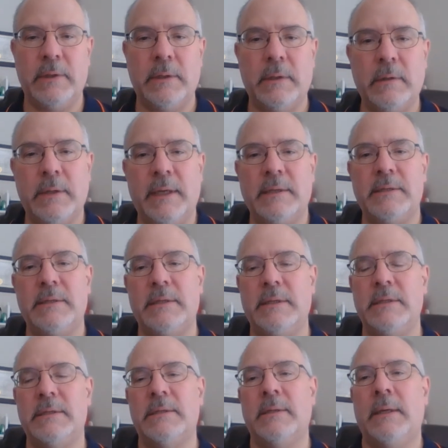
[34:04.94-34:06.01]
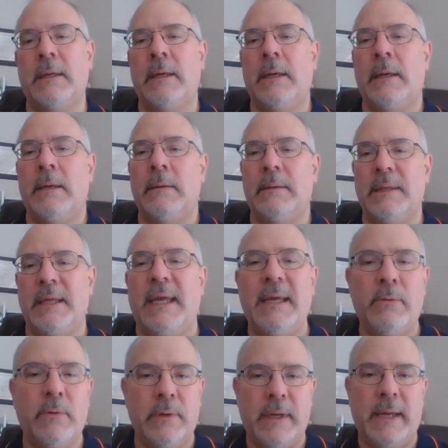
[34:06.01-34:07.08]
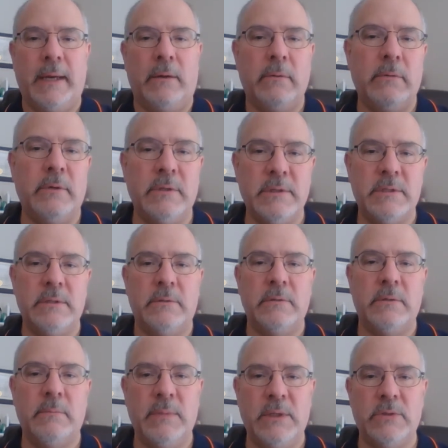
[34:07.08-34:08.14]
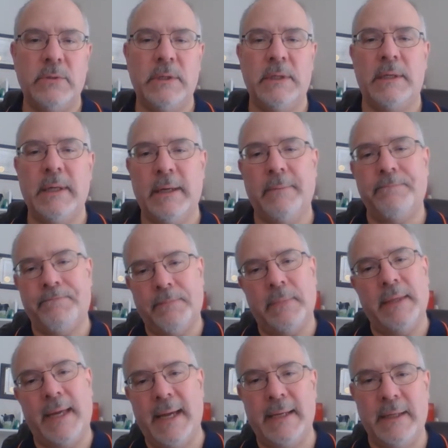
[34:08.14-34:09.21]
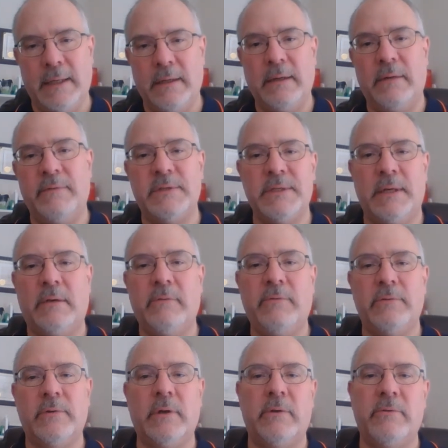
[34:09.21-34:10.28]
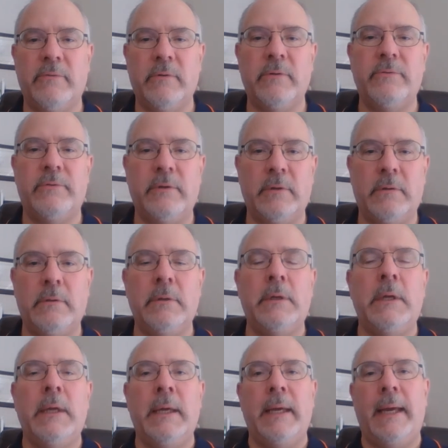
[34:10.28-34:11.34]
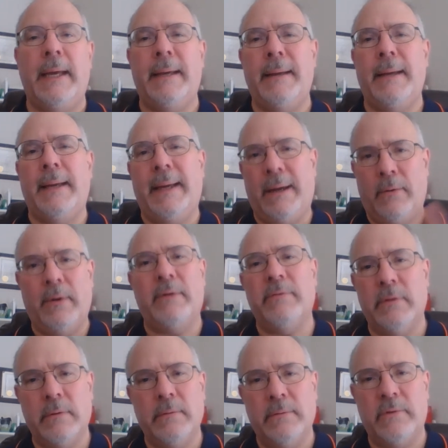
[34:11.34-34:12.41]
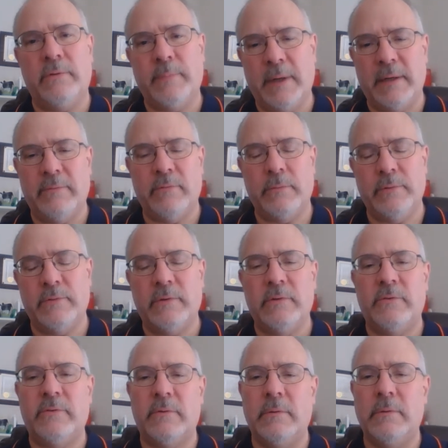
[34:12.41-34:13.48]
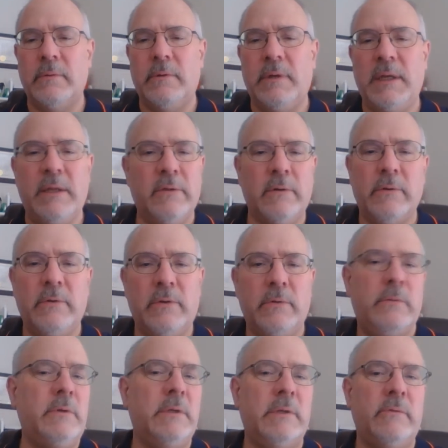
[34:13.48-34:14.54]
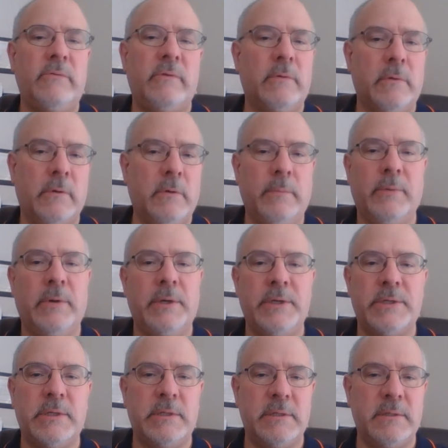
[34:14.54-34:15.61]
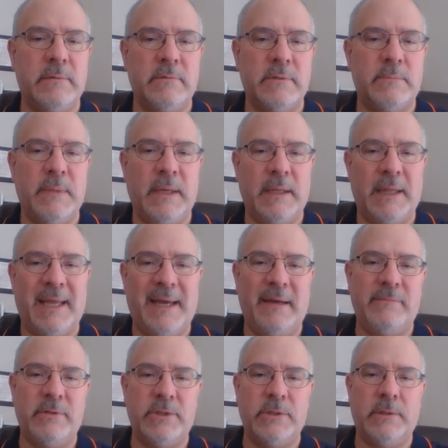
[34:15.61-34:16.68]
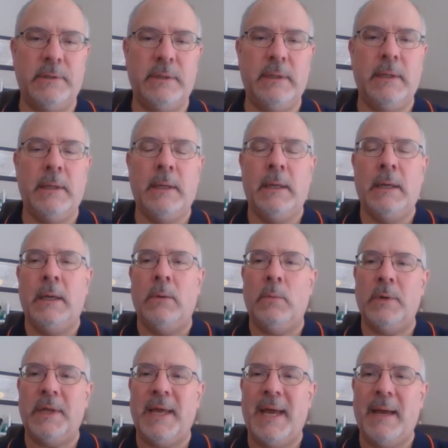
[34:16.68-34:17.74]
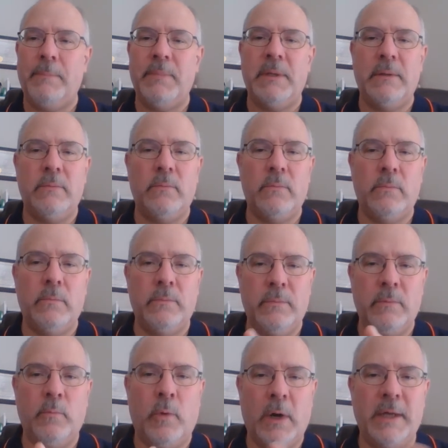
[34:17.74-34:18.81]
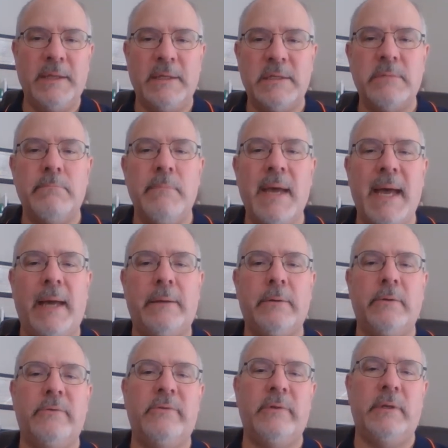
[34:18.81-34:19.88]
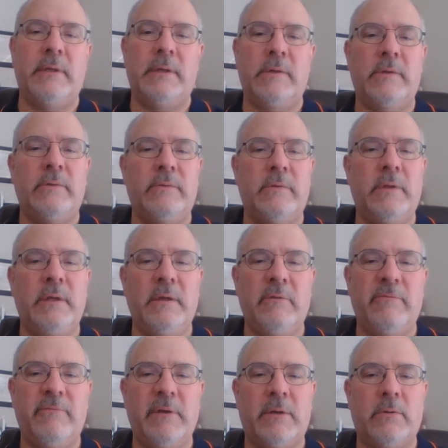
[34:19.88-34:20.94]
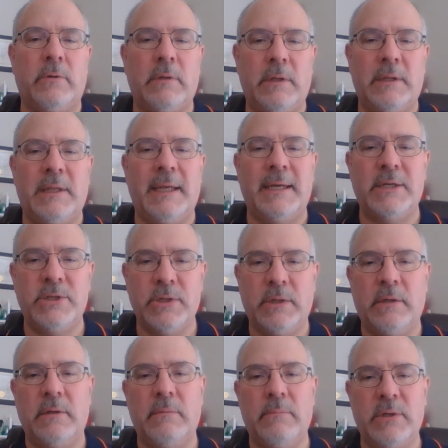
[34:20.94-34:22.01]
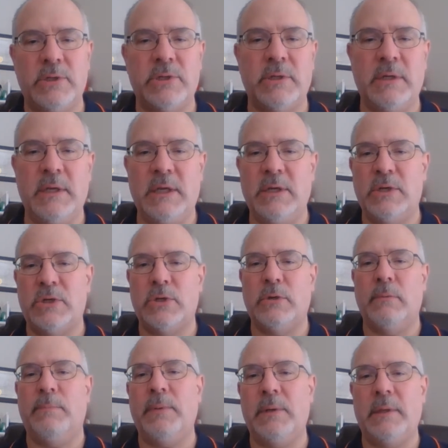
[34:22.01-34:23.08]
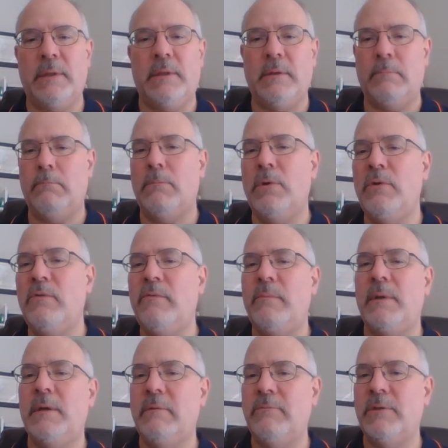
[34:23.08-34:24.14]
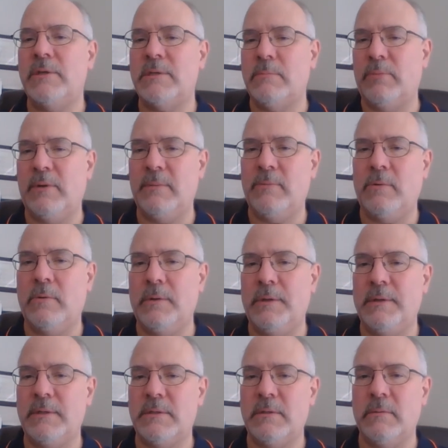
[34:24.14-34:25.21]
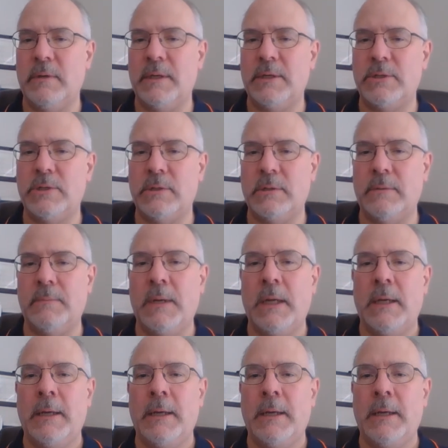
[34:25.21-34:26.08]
political entities. They were now considered to be treated. Now, that in and of itself was controversial. However, despite everyone's concern, neither unions nor corporations have spent lavishly. What happened, why this matters, is the Federal Election Commission interpreted the movement of the Supreme Court in this direction